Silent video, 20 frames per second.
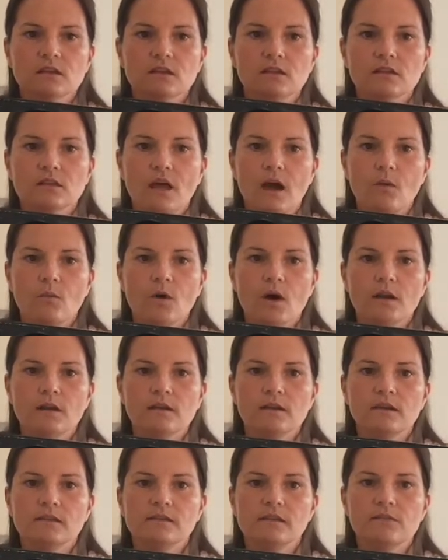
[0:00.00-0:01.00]
that
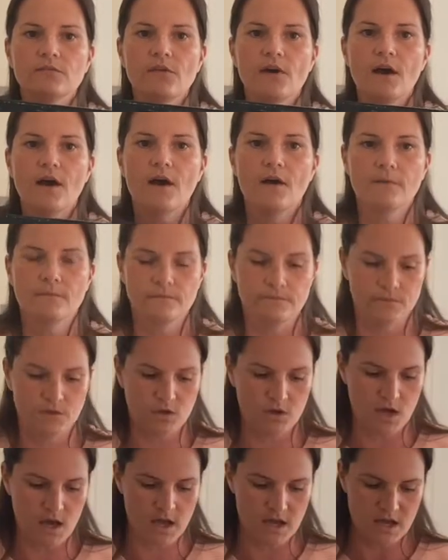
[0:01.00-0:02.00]
one is in there.
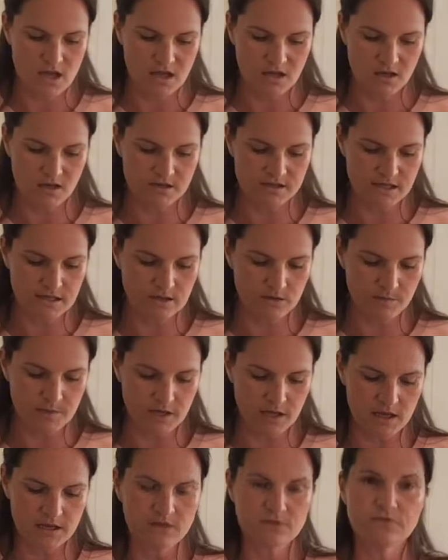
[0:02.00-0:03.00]
Okay, looks a little
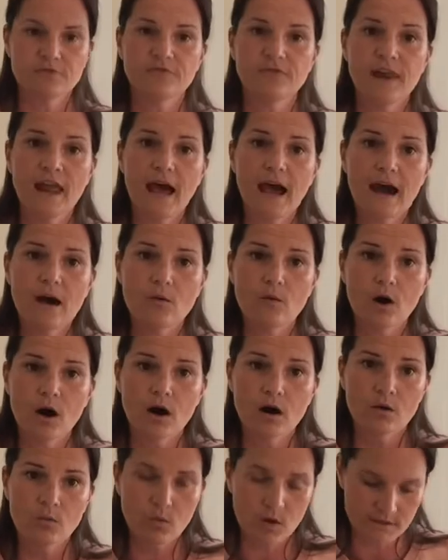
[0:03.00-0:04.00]
bit like a
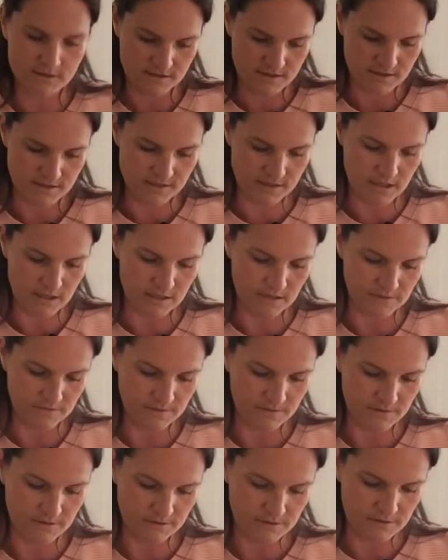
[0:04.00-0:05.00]
flower once it's in.
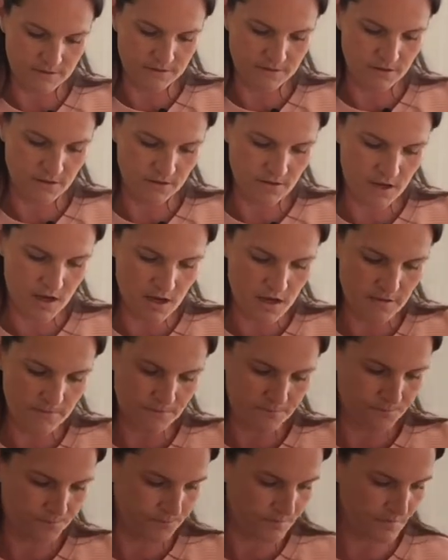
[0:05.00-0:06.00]
Okay,
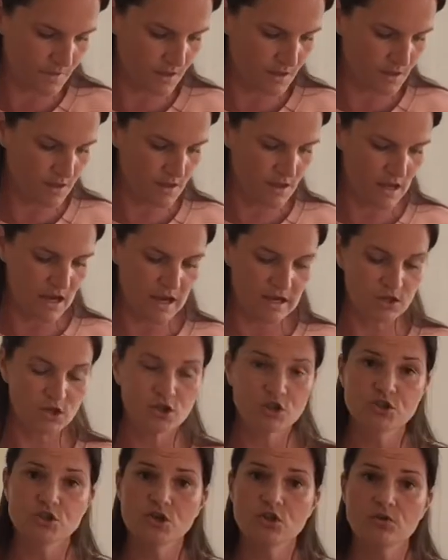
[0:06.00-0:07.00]
and
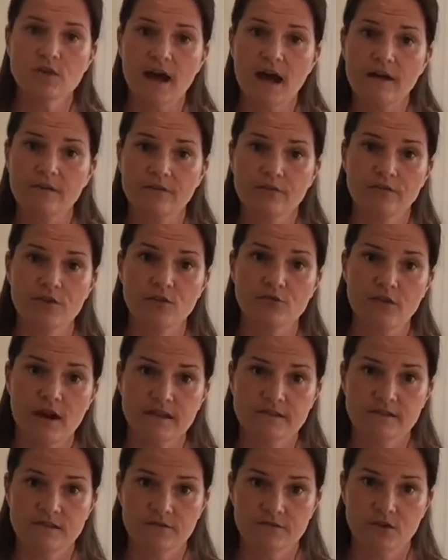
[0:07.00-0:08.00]
you're going to do that for the
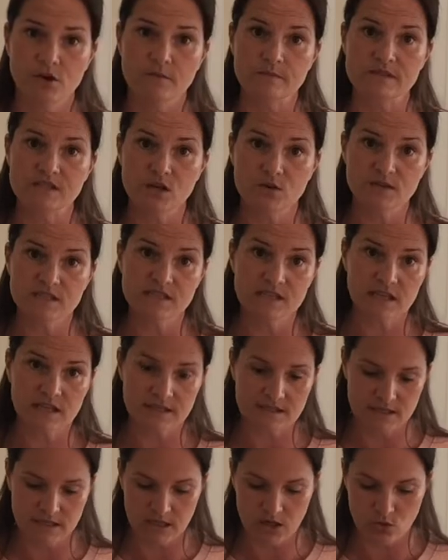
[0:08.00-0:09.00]
rest of them. So
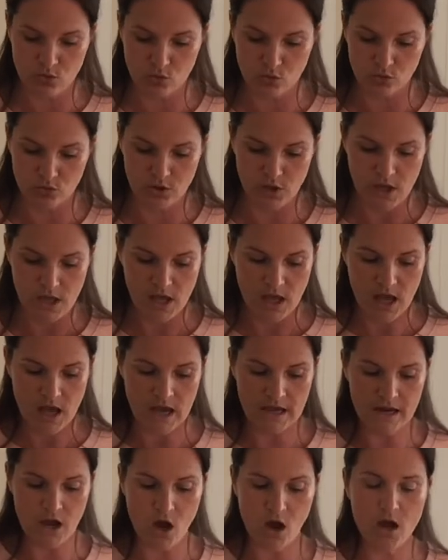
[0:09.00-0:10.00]
6 in all,
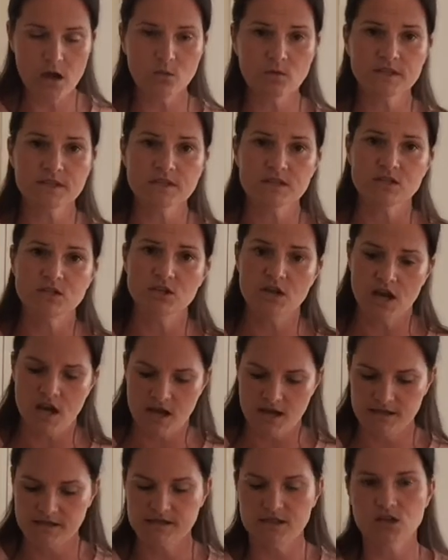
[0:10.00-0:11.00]
and I would
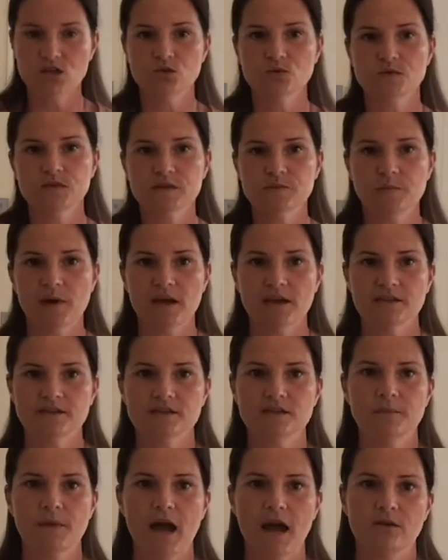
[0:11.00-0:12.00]
suggest that you space
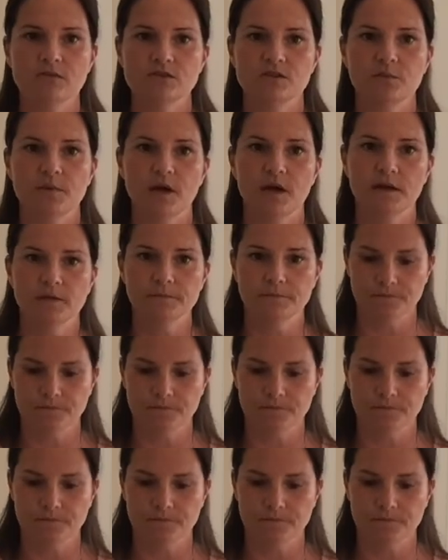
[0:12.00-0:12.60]
them out a bit.